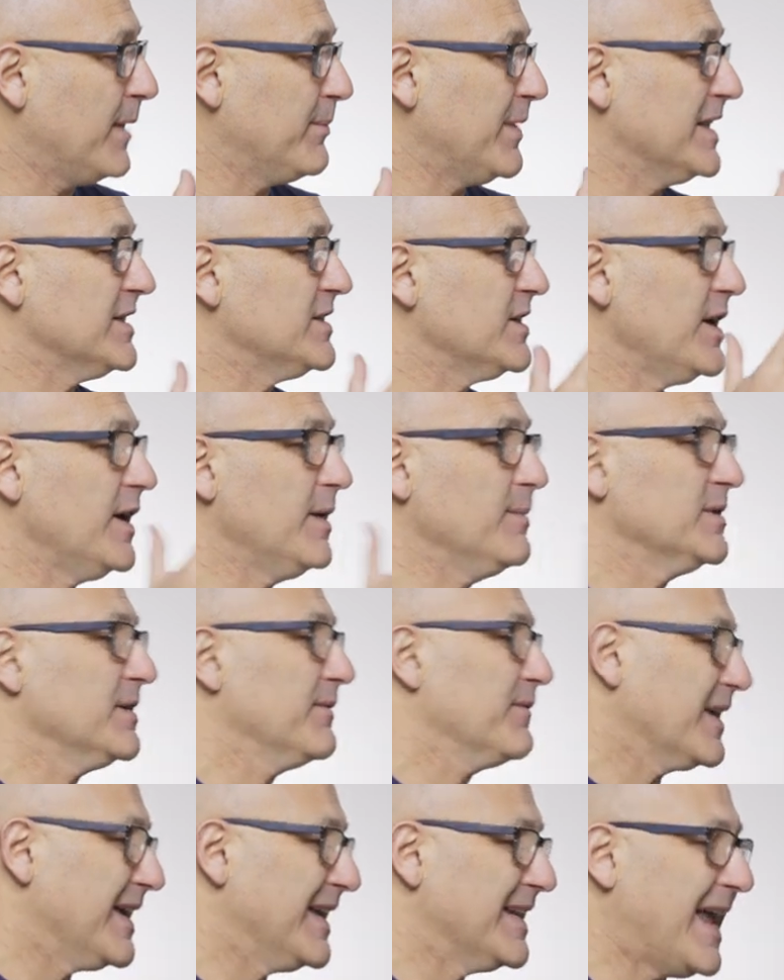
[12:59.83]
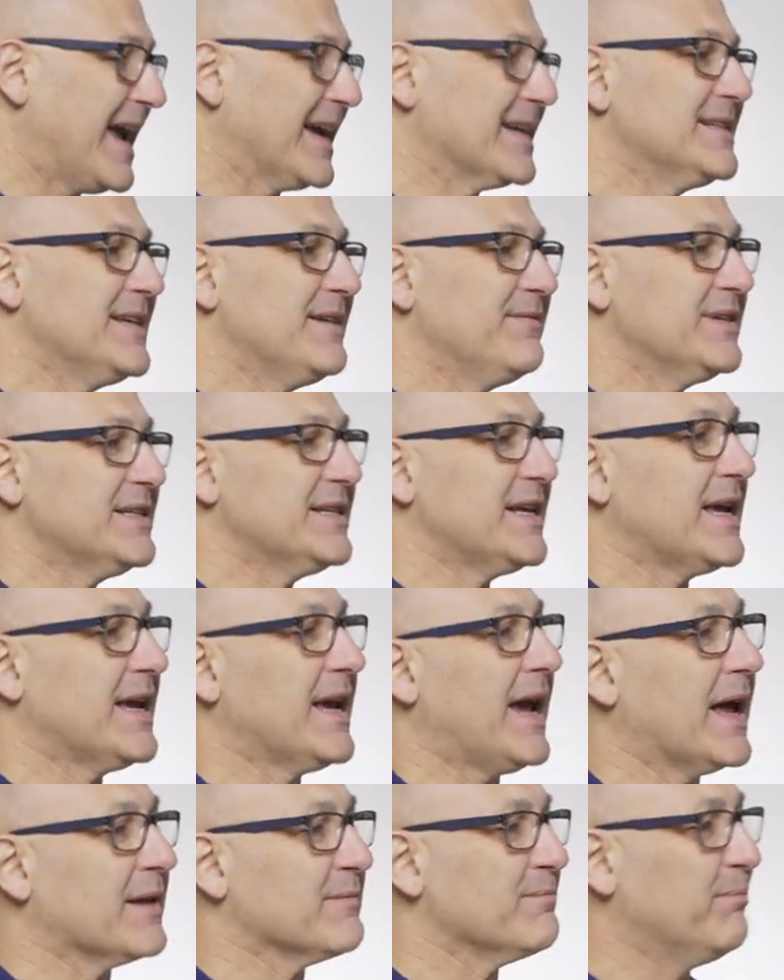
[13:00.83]
In terms of
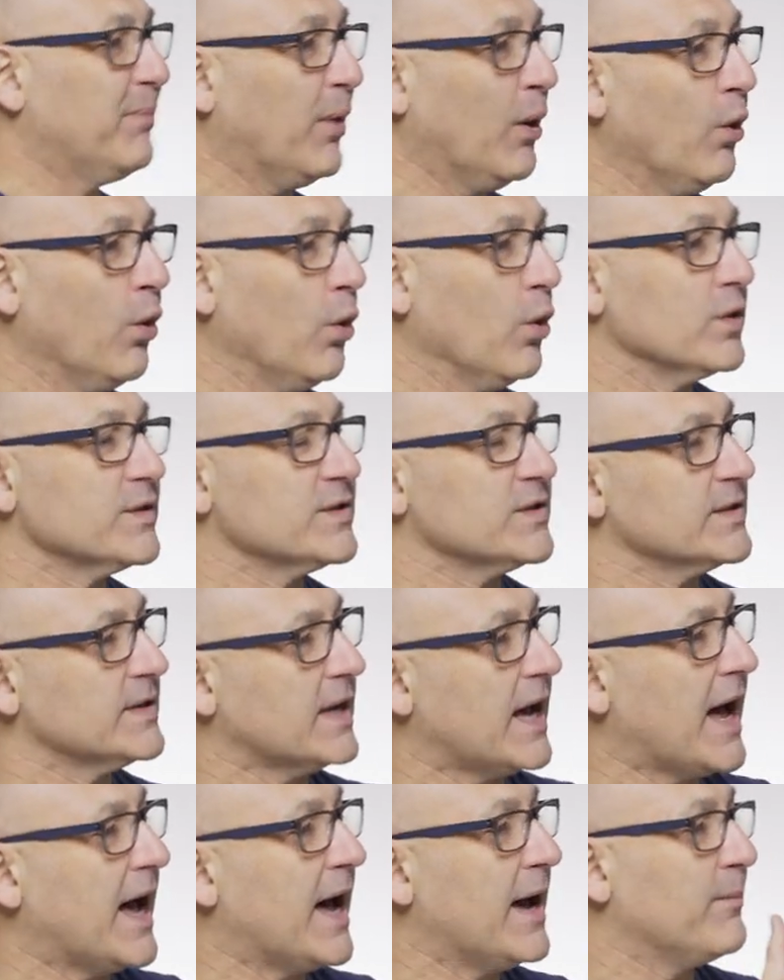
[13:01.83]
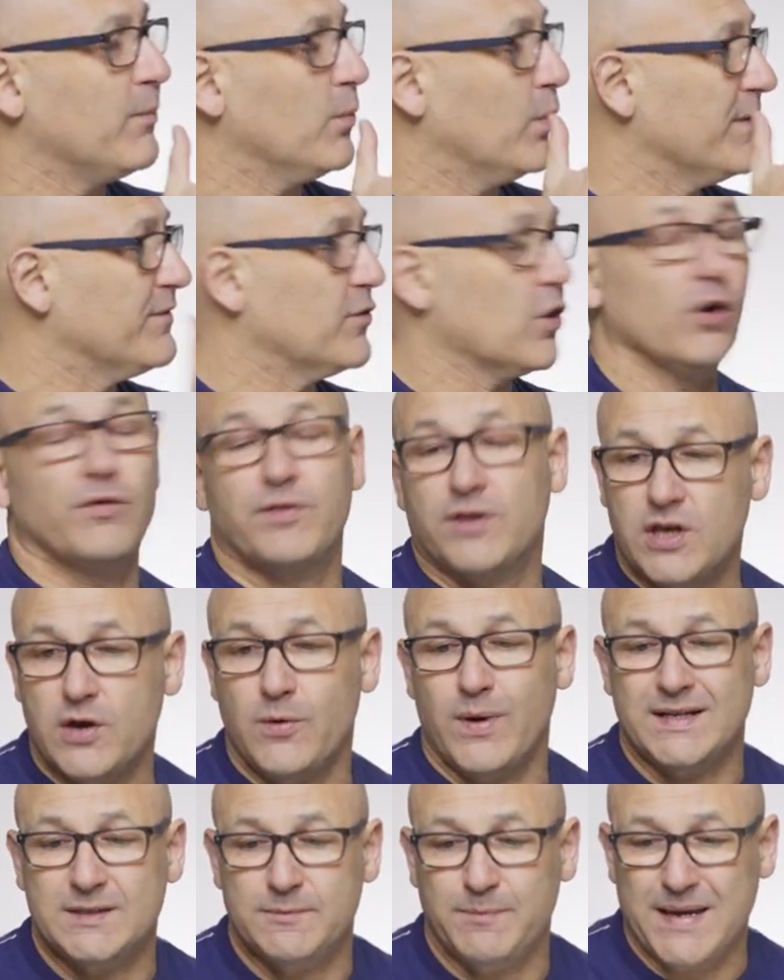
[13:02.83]
connectivity and ports, we've got the
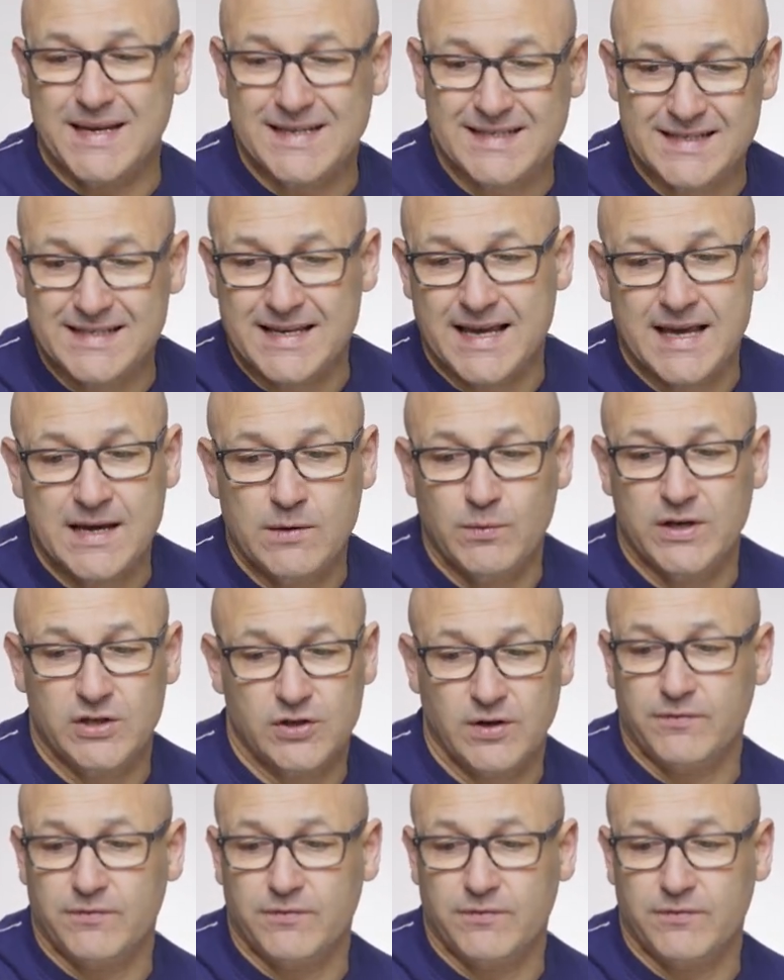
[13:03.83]
USB-C, which